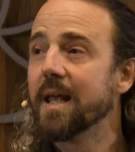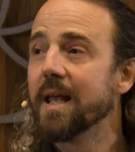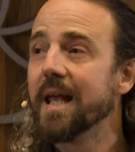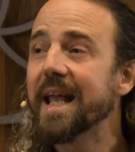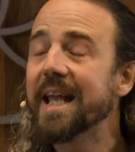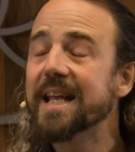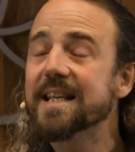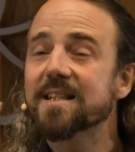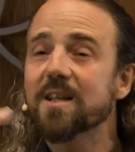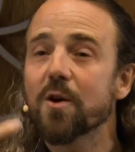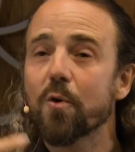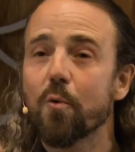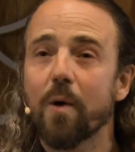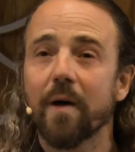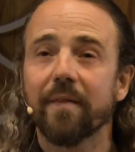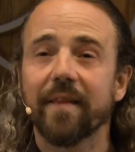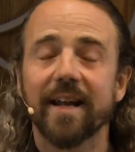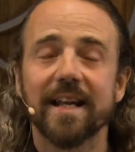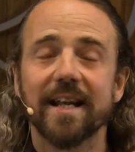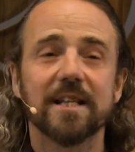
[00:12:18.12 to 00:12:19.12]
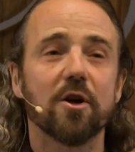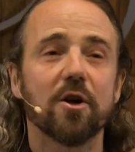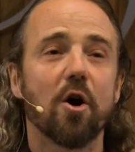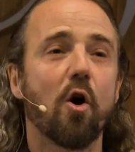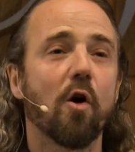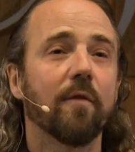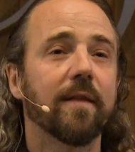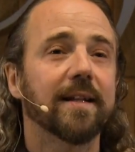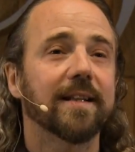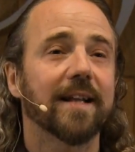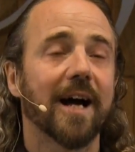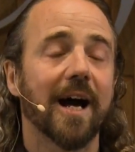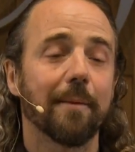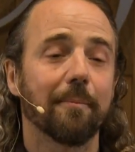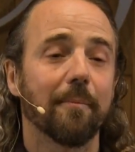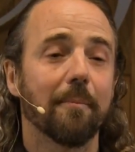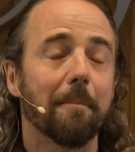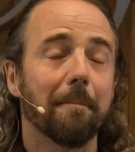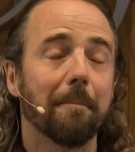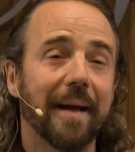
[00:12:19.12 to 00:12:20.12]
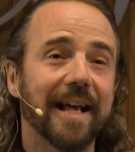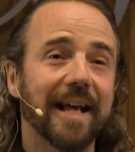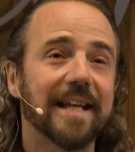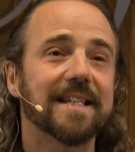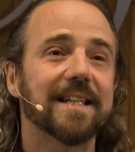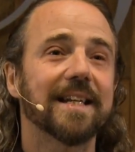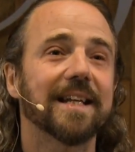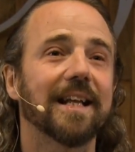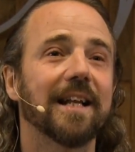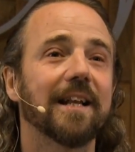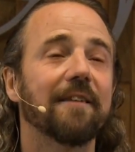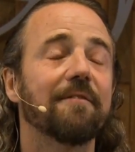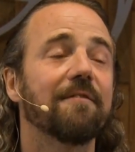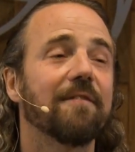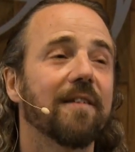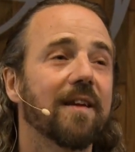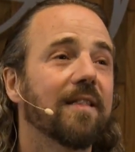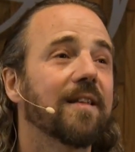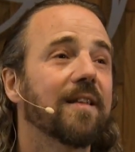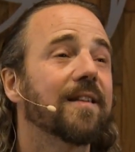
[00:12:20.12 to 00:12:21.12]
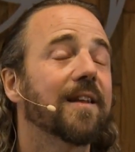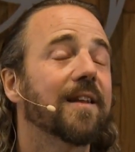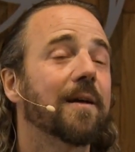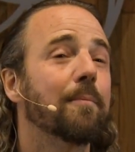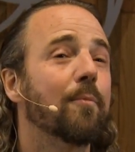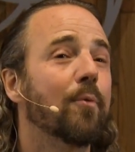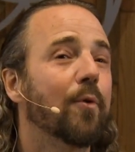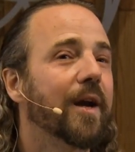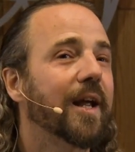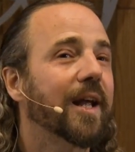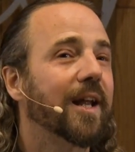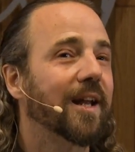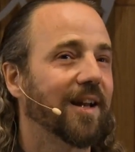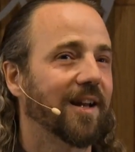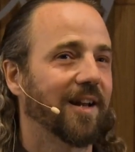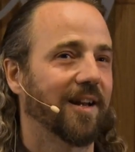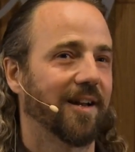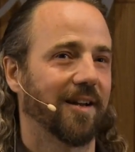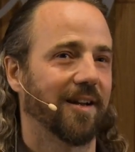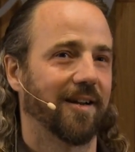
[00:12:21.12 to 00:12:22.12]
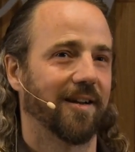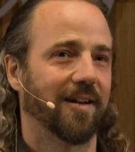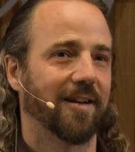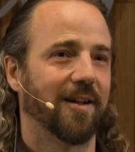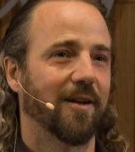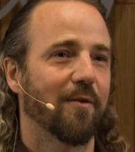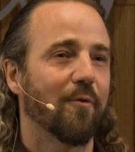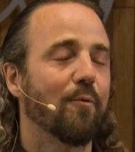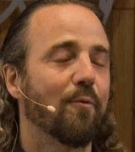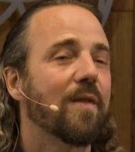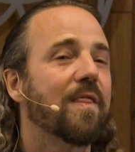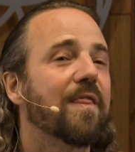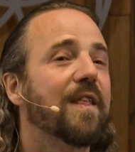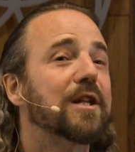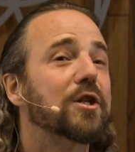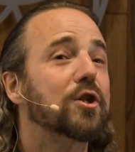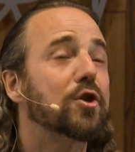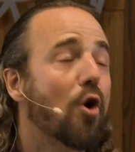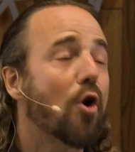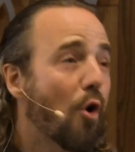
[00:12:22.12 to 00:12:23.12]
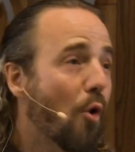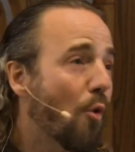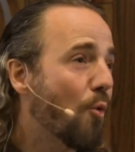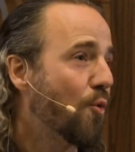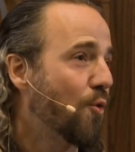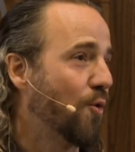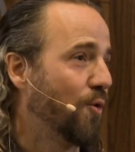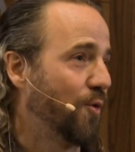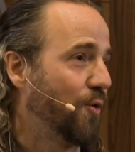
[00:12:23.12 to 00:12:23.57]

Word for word: is the one that is all the time basically feeding the brain with the tone.